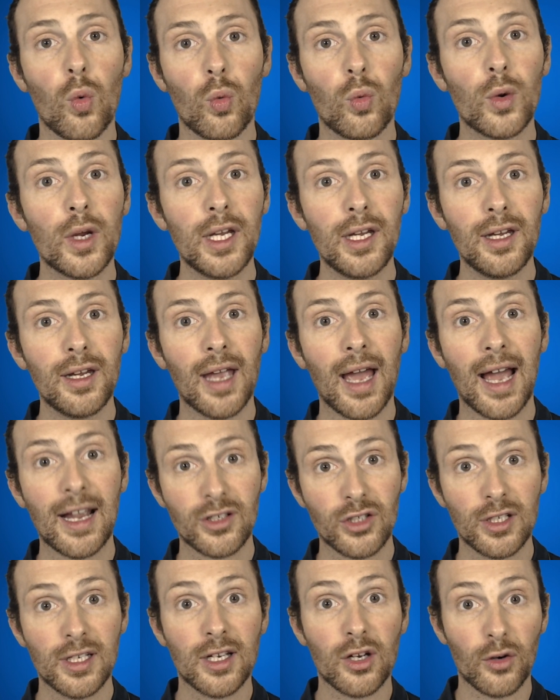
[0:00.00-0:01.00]
we
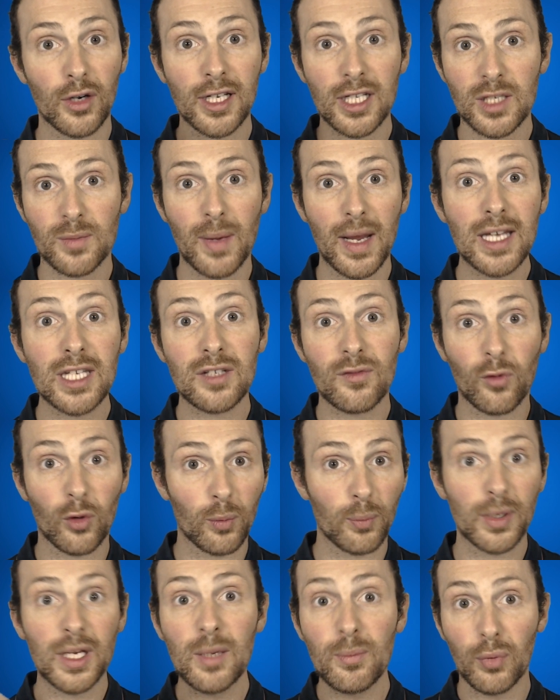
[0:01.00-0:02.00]
actually create a space for
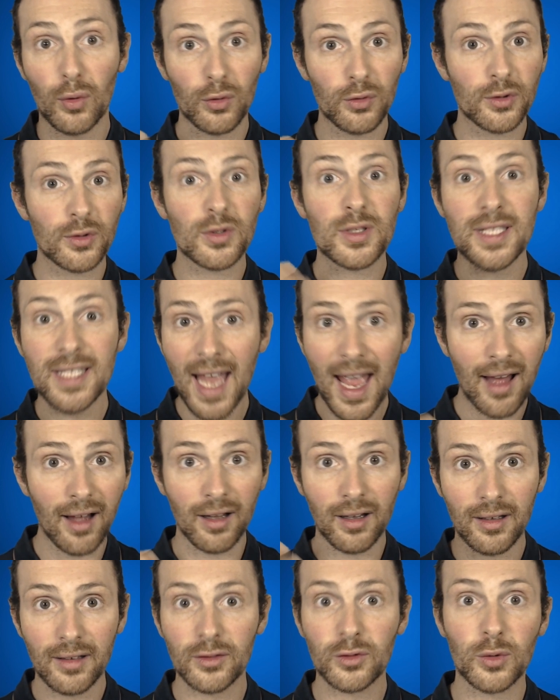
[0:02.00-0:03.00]
people to
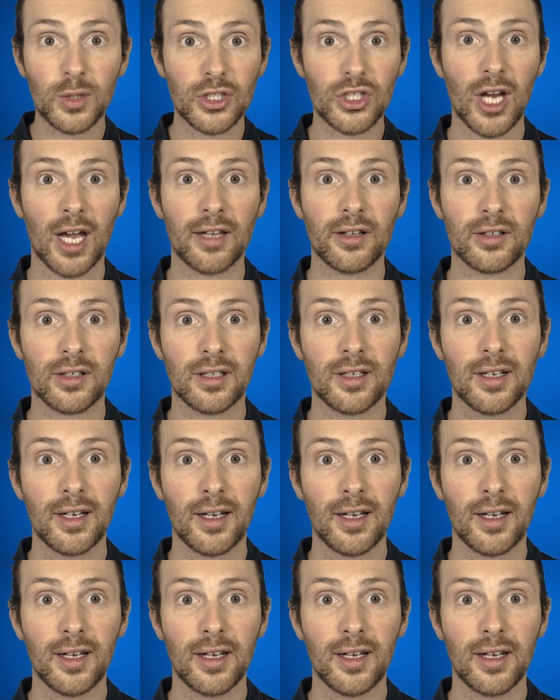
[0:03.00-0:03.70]
sell to each other.